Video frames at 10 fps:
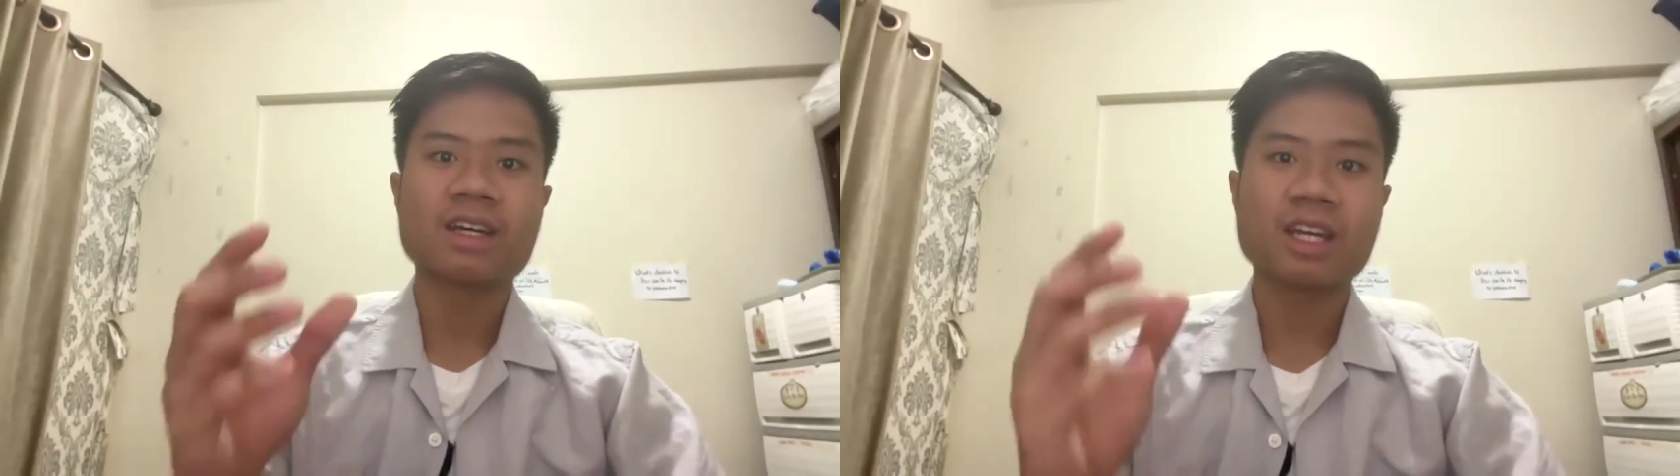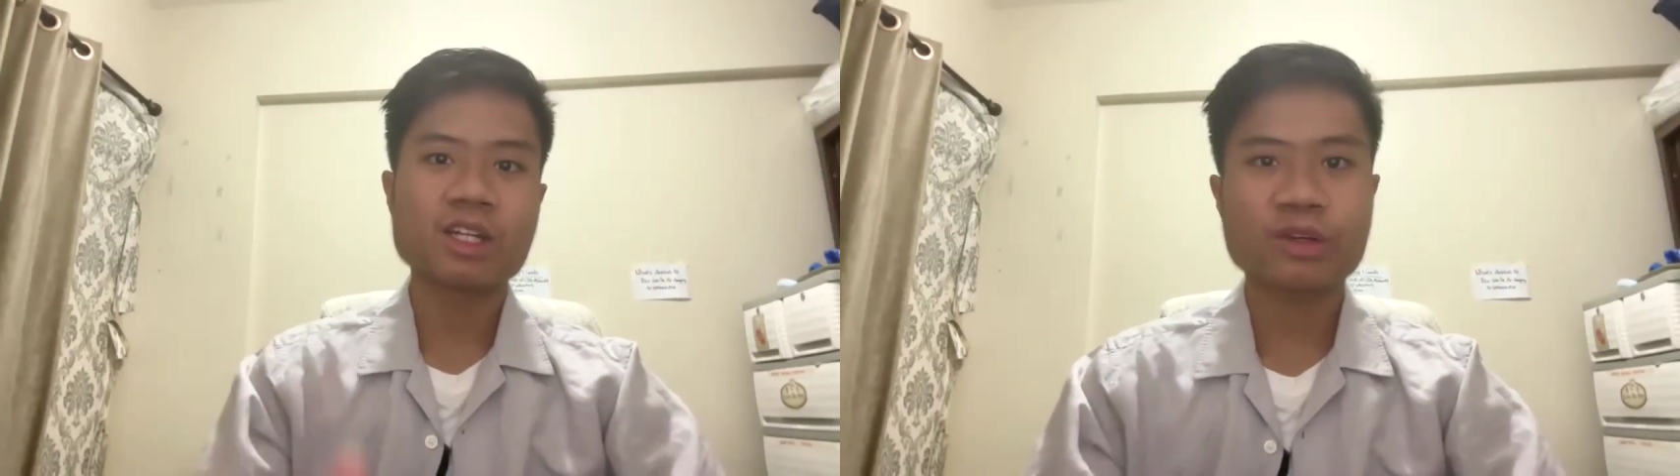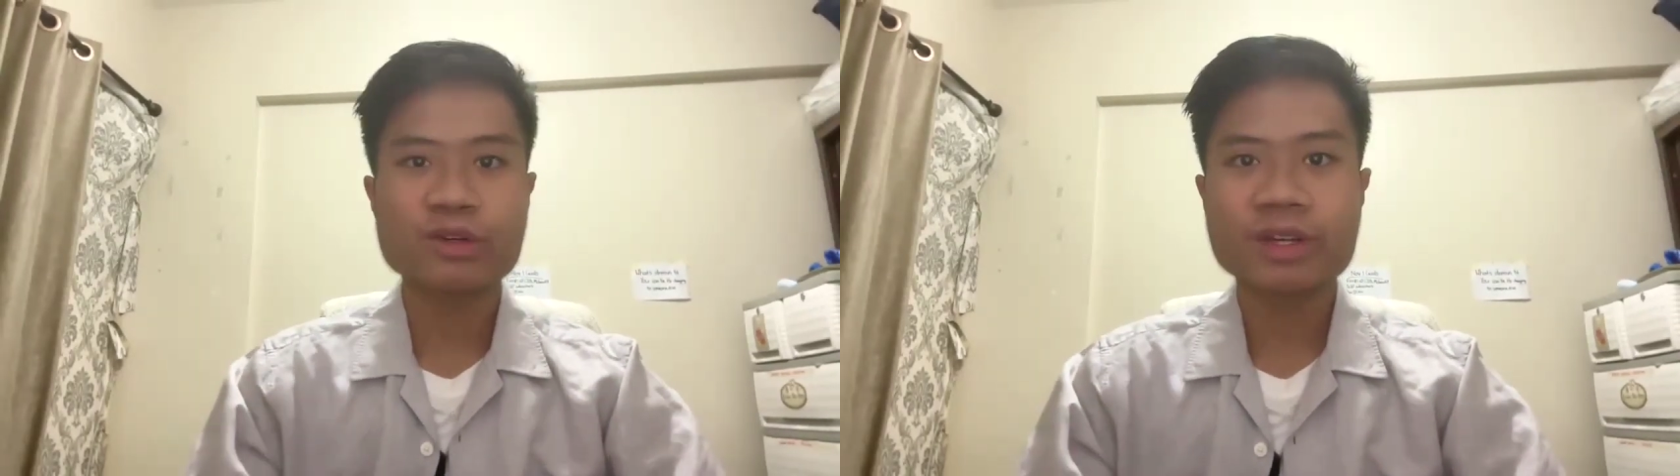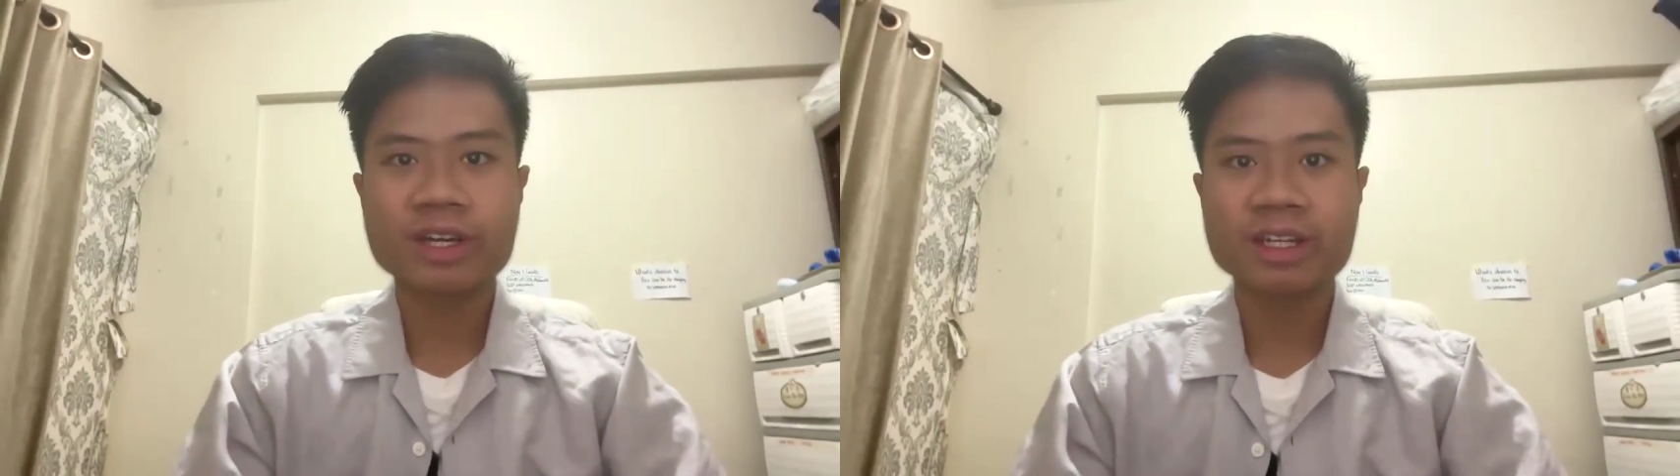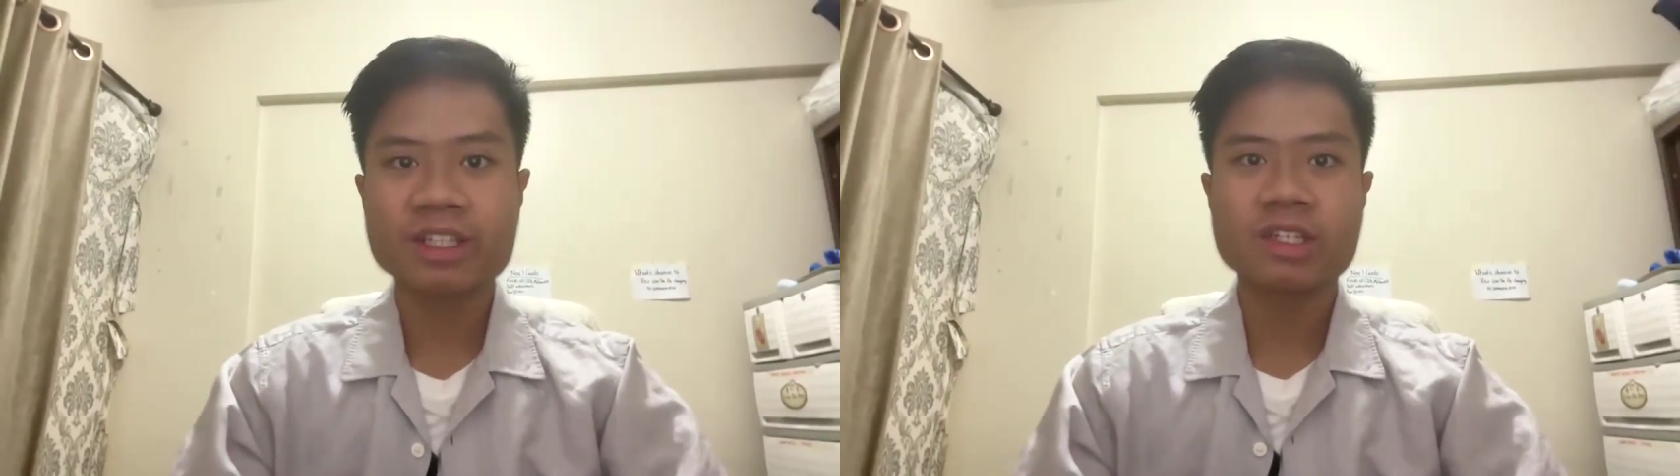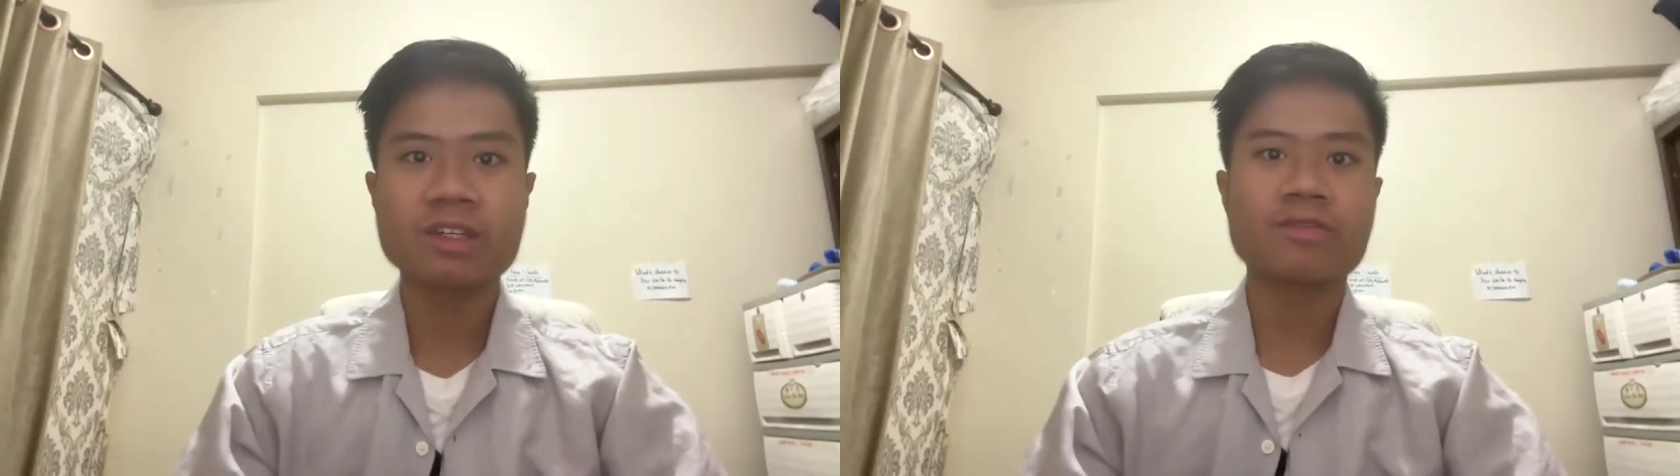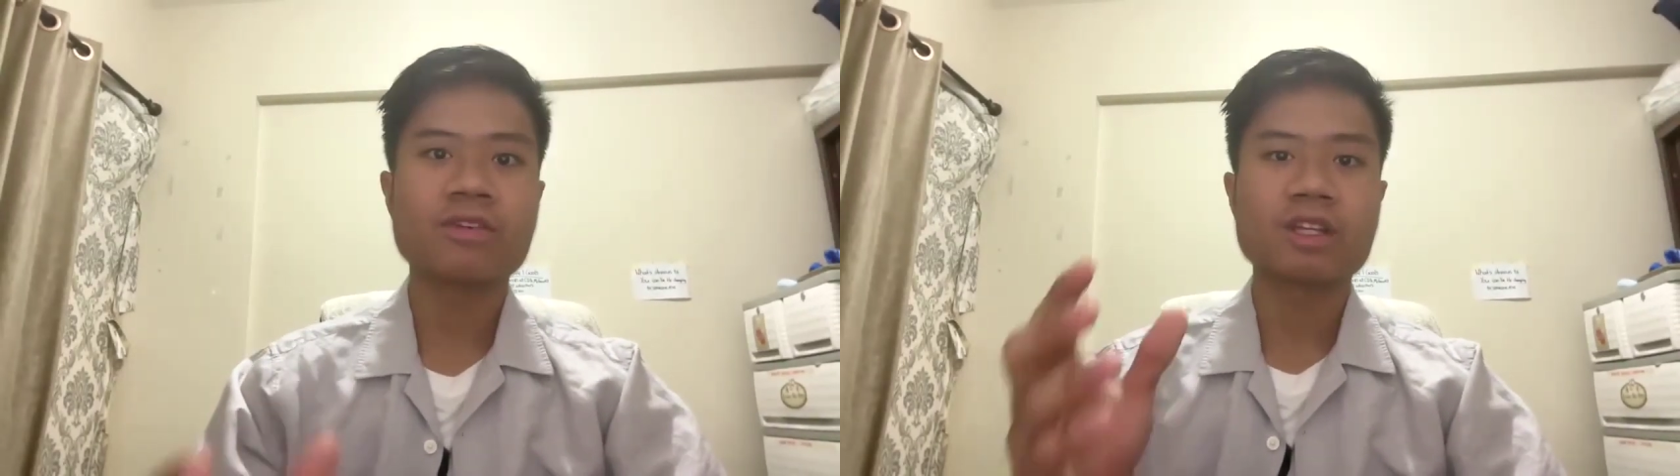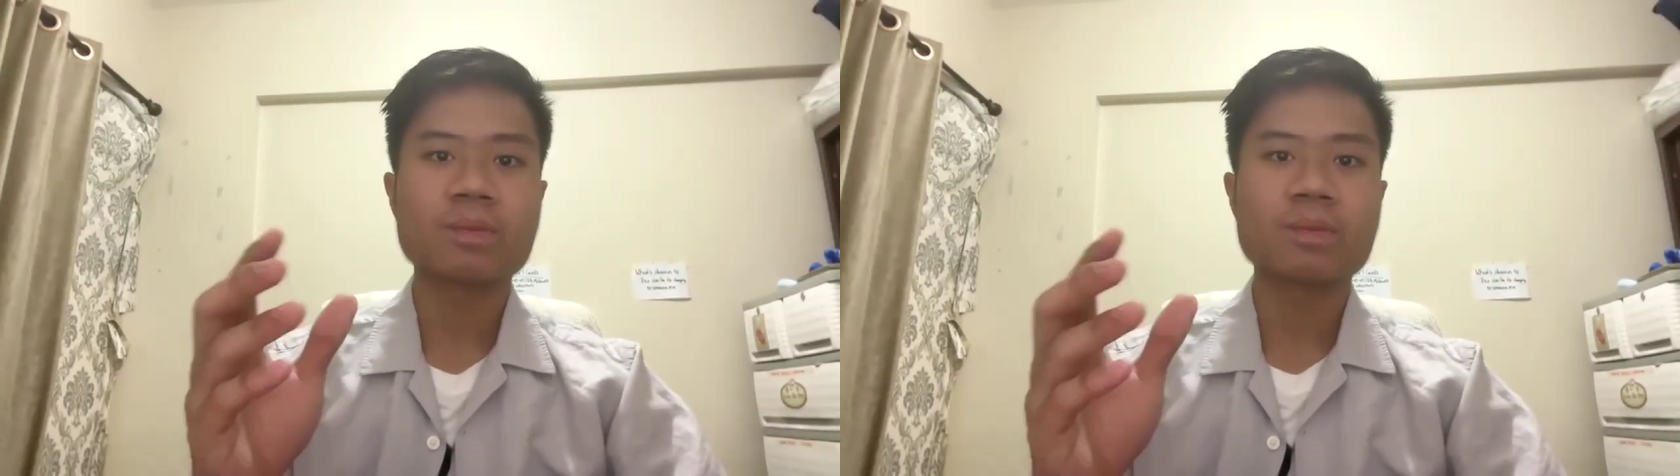Here's how you can achieve